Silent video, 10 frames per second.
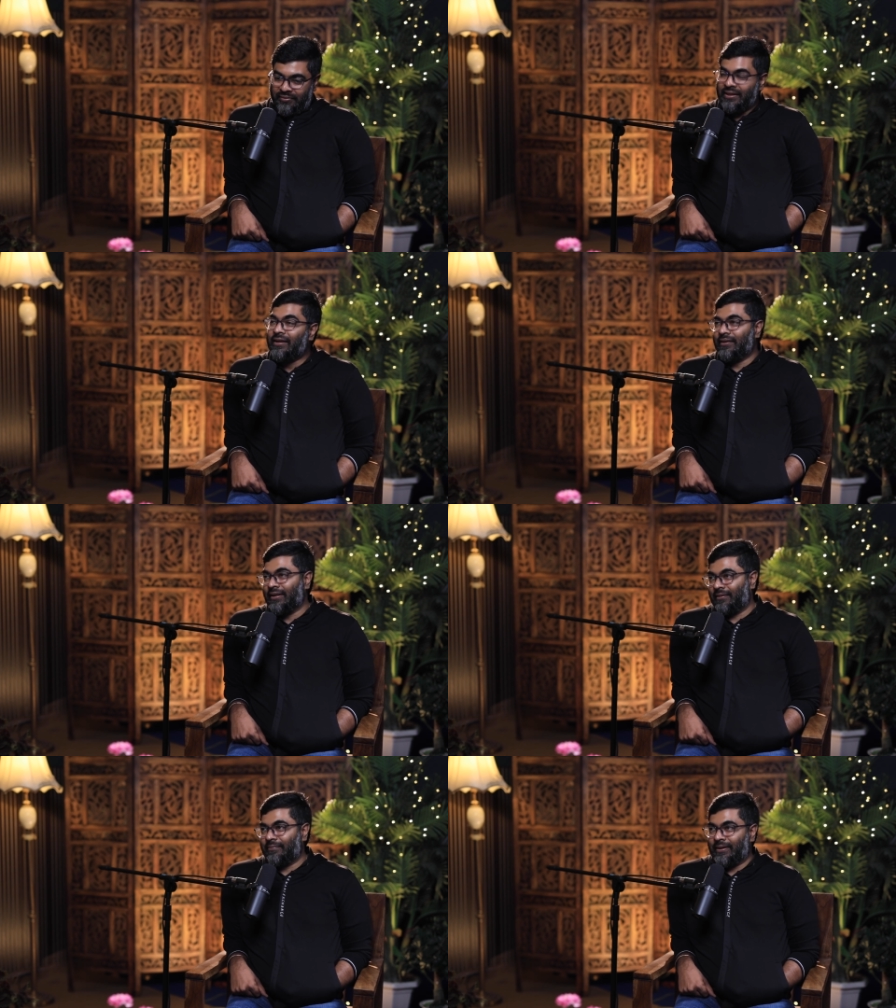I
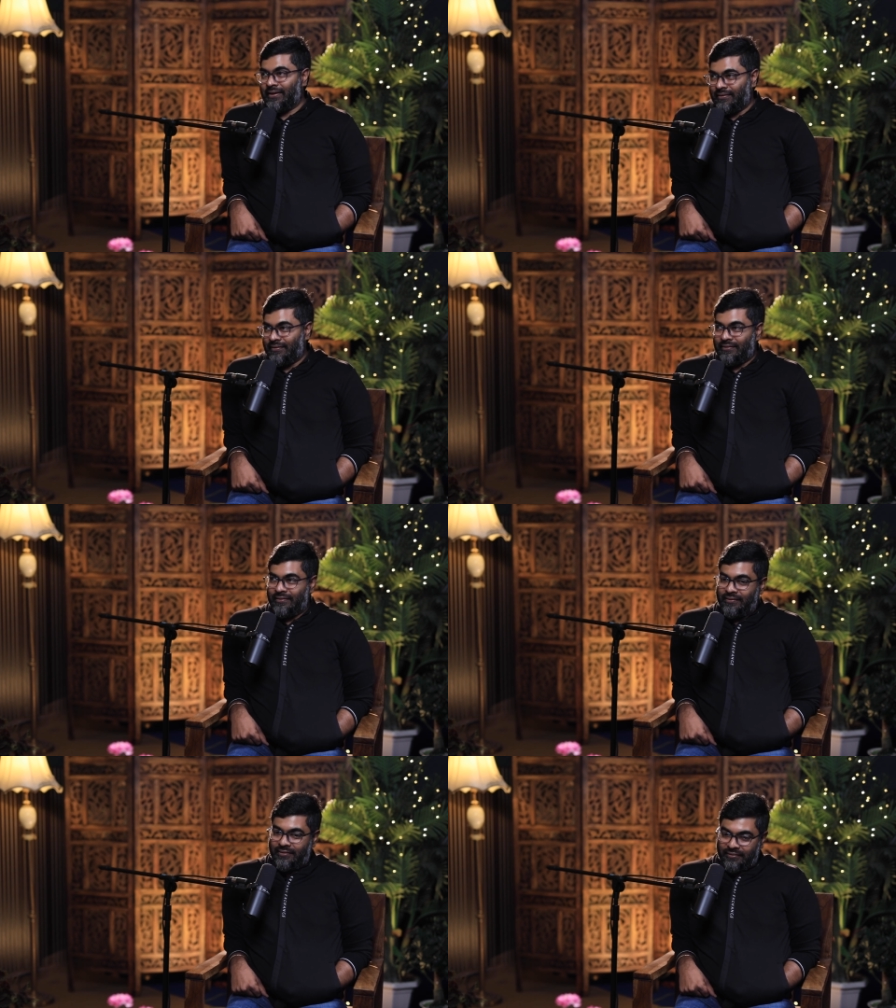wanted to see
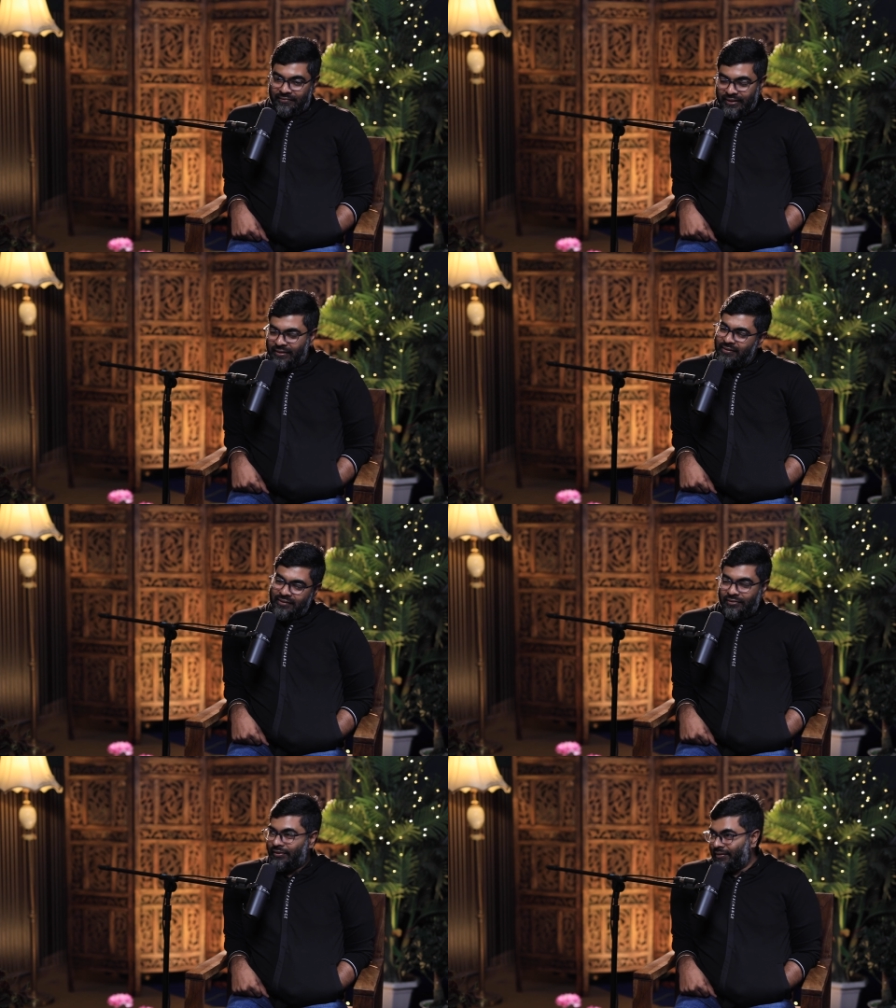his
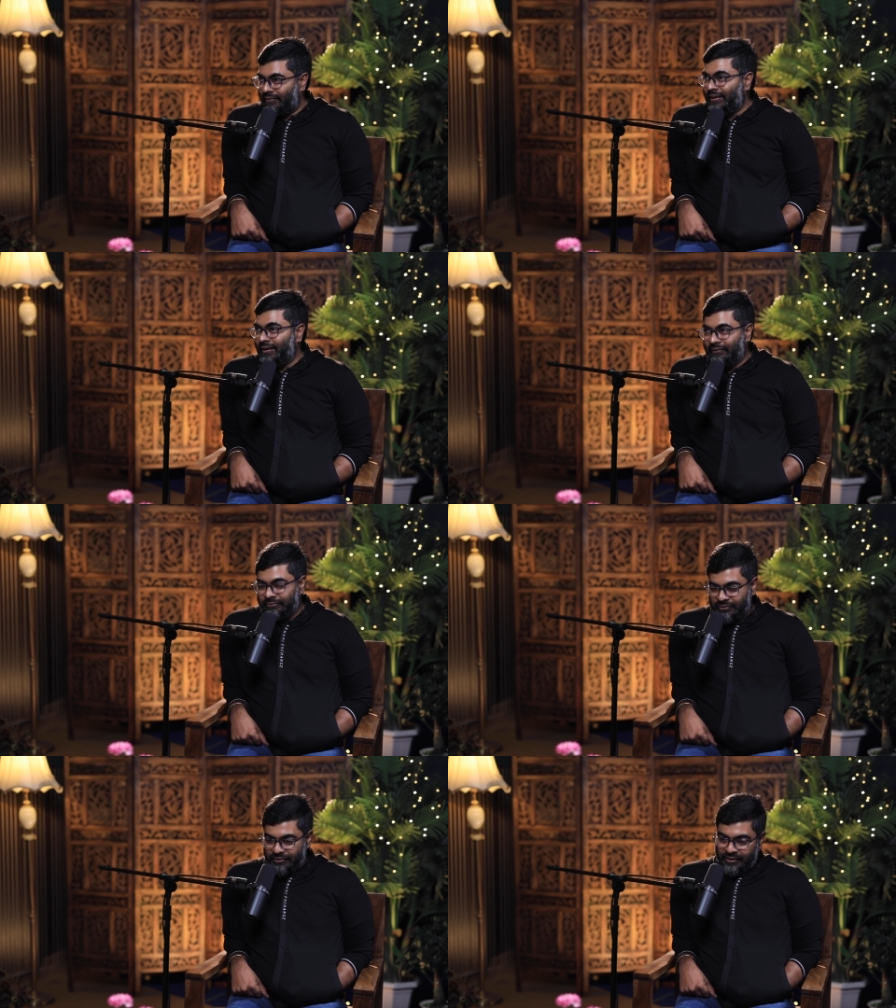expectations and all of that.
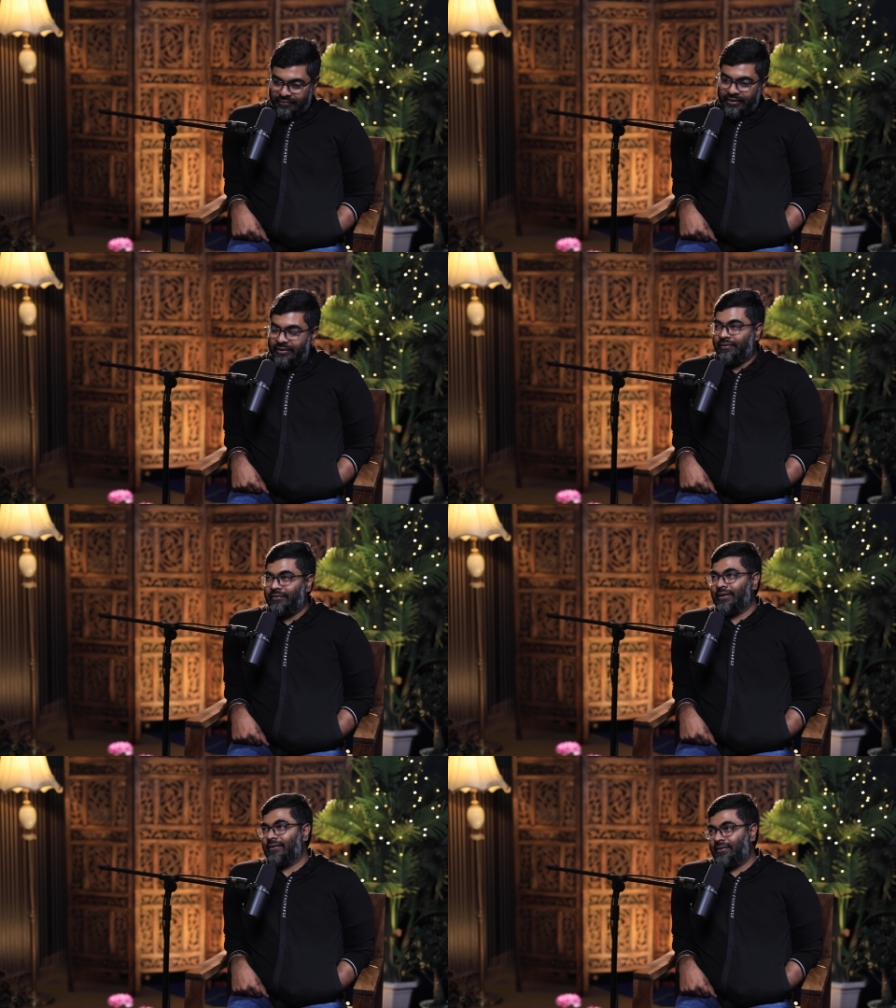He's okay with
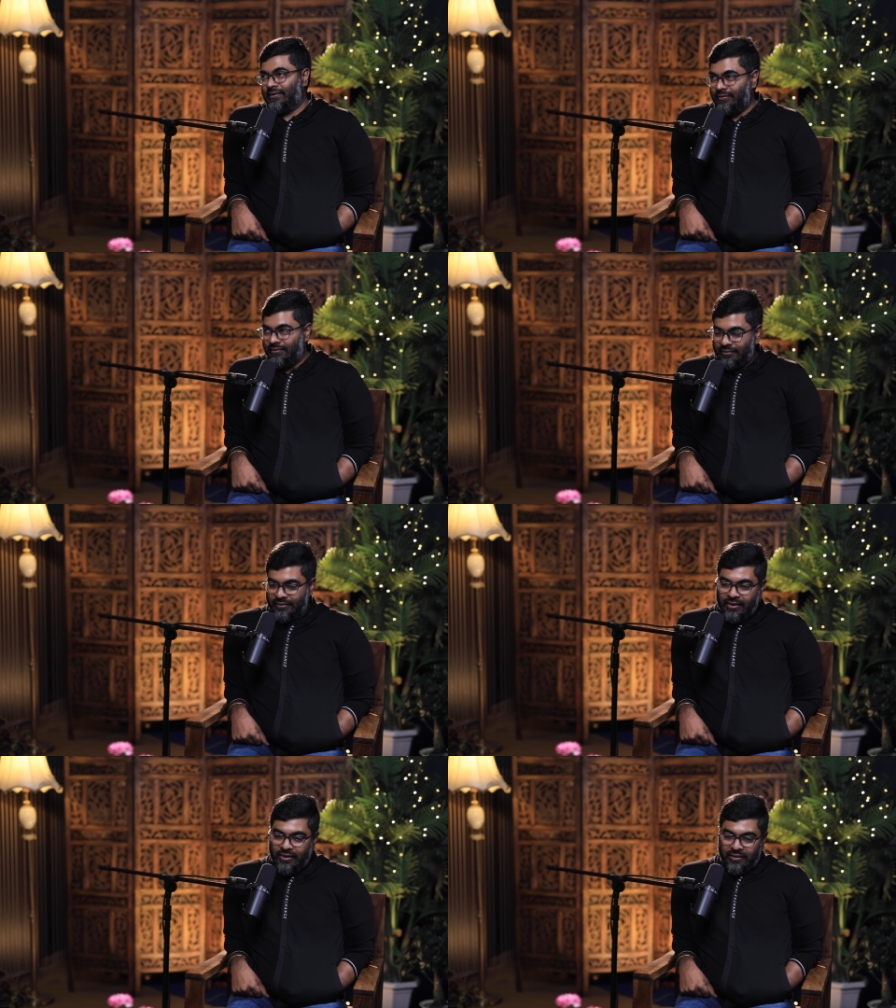that. So I
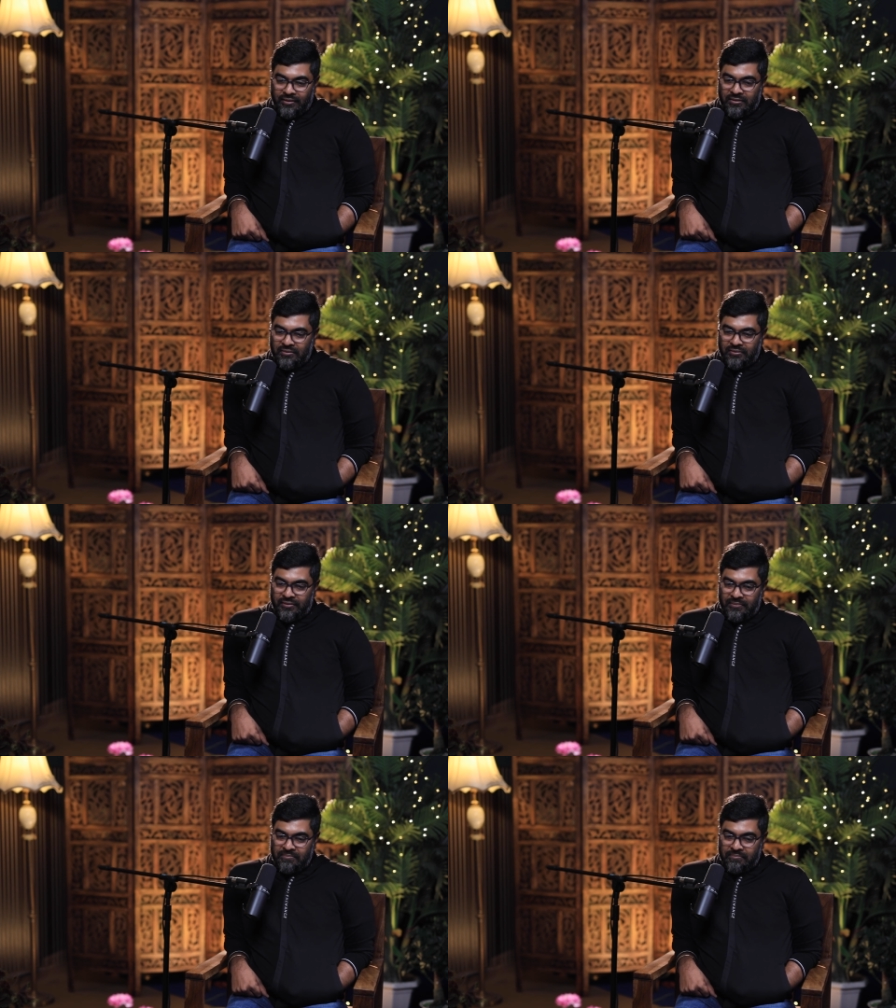went into the
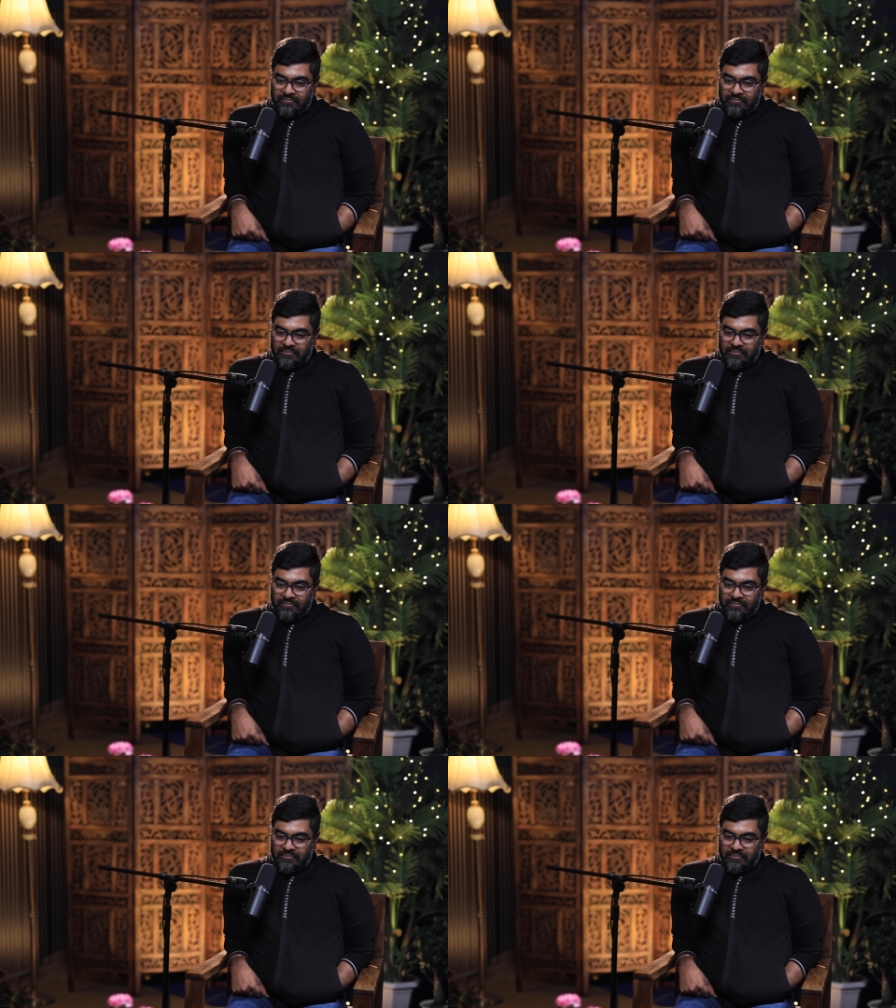calls.